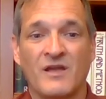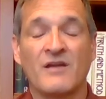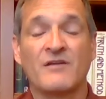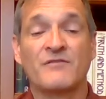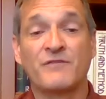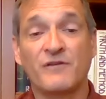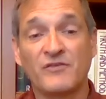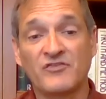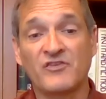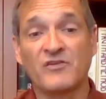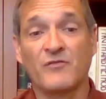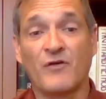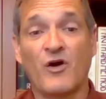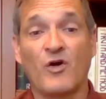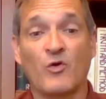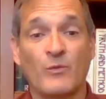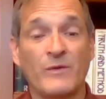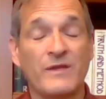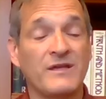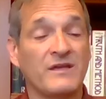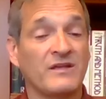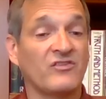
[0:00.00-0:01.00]
First of
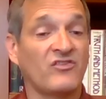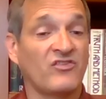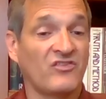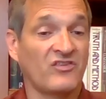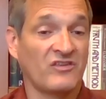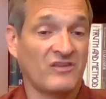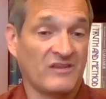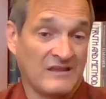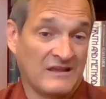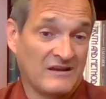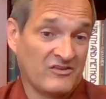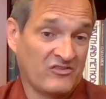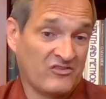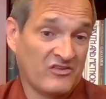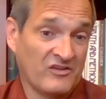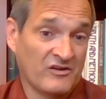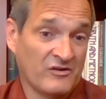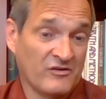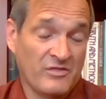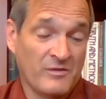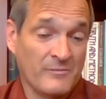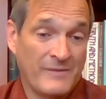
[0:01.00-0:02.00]
all, we can
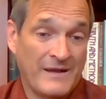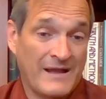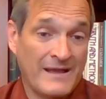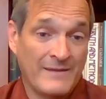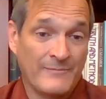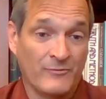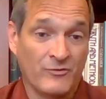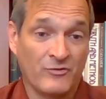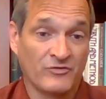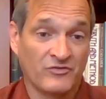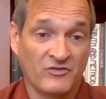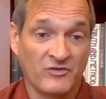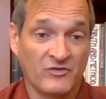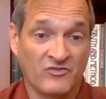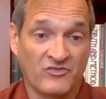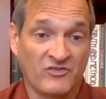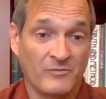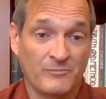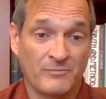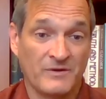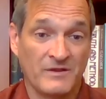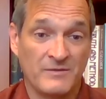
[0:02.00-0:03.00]
consider the Bible to
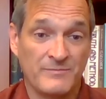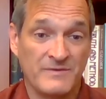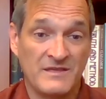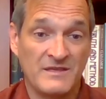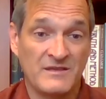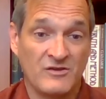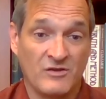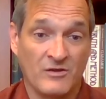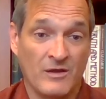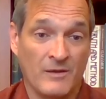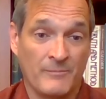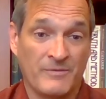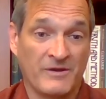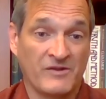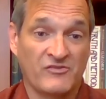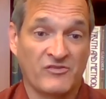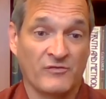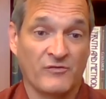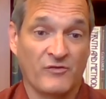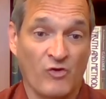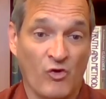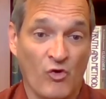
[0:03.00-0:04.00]
simply be a
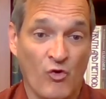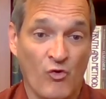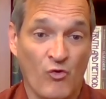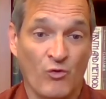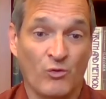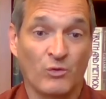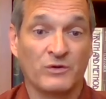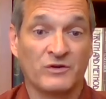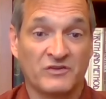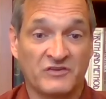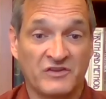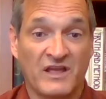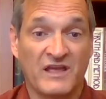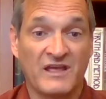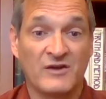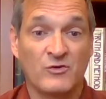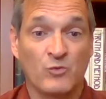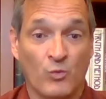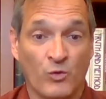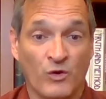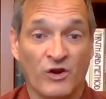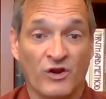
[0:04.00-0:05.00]
bunch of cold,
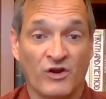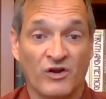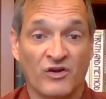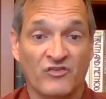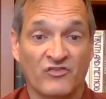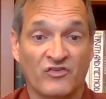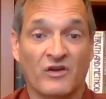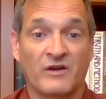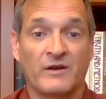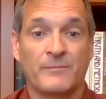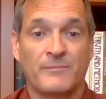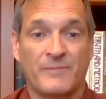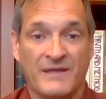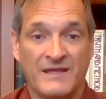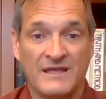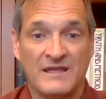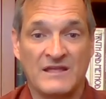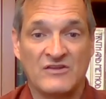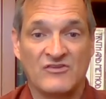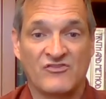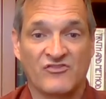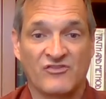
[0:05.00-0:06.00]
dead words on a
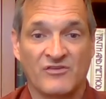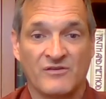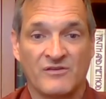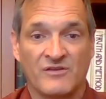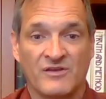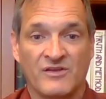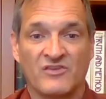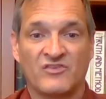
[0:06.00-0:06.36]
page,